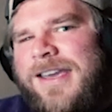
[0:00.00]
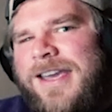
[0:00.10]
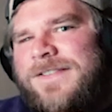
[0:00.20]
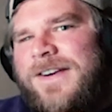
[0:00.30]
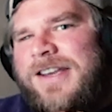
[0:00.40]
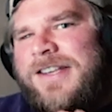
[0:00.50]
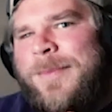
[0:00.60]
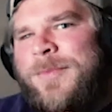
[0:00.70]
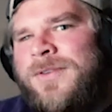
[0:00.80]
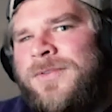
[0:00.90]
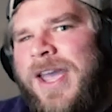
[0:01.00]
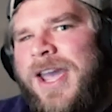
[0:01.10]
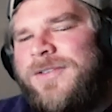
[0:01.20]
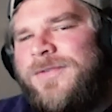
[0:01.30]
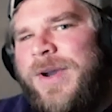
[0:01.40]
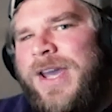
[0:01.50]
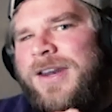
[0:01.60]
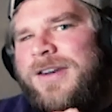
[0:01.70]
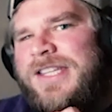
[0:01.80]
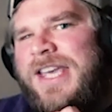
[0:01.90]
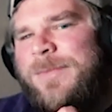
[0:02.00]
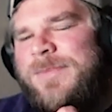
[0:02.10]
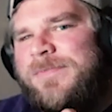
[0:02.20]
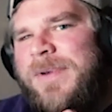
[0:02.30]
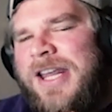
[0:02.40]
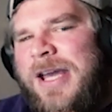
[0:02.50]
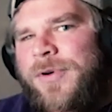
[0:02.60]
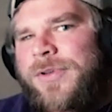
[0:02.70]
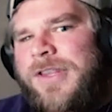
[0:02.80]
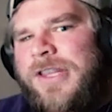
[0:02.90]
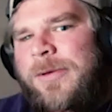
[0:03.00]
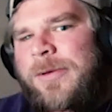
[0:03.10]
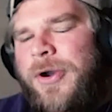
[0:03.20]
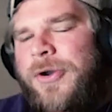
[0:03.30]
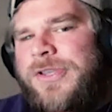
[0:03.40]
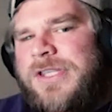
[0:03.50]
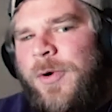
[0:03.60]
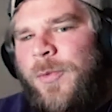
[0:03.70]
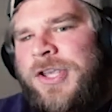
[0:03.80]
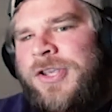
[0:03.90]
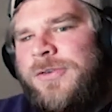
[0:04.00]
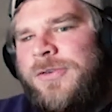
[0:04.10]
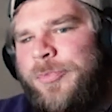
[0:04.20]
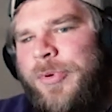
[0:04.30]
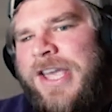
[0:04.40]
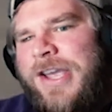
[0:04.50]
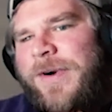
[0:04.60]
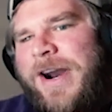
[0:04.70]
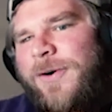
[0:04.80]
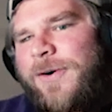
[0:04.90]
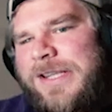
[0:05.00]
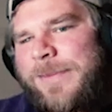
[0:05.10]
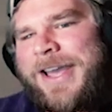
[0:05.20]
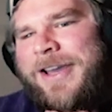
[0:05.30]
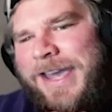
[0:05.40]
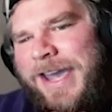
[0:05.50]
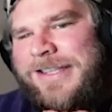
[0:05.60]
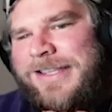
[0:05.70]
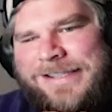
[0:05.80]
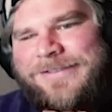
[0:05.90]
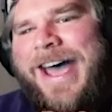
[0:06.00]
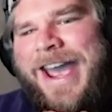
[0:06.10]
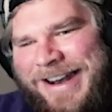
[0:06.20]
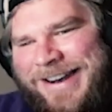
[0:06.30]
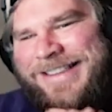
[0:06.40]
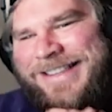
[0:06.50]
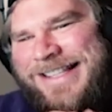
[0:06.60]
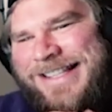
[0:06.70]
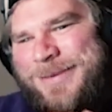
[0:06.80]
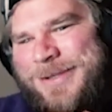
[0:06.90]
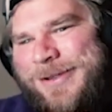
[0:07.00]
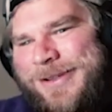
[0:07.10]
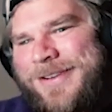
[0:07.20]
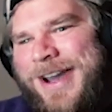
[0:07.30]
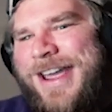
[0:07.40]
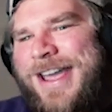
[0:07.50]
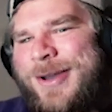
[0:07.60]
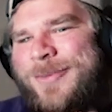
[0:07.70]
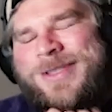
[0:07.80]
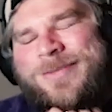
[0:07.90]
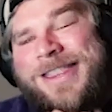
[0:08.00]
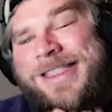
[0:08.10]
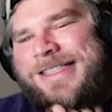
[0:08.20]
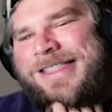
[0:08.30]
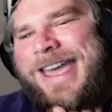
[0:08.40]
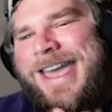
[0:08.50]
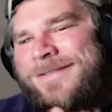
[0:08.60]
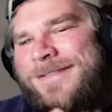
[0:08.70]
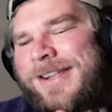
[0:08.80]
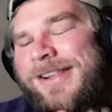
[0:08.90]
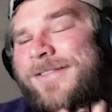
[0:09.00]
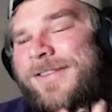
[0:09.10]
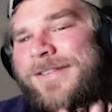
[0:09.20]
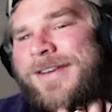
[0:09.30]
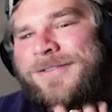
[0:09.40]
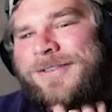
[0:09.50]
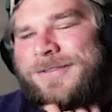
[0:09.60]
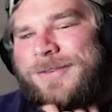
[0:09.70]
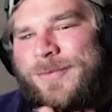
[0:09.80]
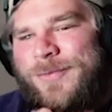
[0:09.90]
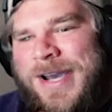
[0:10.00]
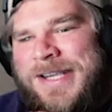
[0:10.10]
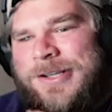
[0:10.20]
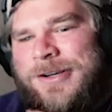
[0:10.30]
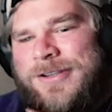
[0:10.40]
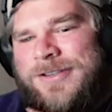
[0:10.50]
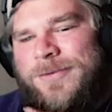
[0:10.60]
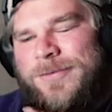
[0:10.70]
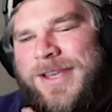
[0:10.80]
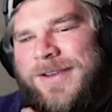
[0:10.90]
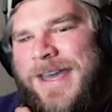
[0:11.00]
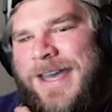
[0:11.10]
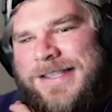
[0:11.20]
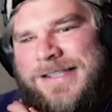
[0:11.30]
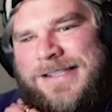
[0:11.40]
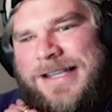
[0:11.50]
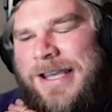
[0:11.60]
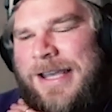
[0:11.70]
It's funny because I'm not a fan of when teams beat up on the opponents, but when you're breaking records, I'm like, okay, this is fine. This is absolutely fine. But man, the level of effort from West Coast, from their vets,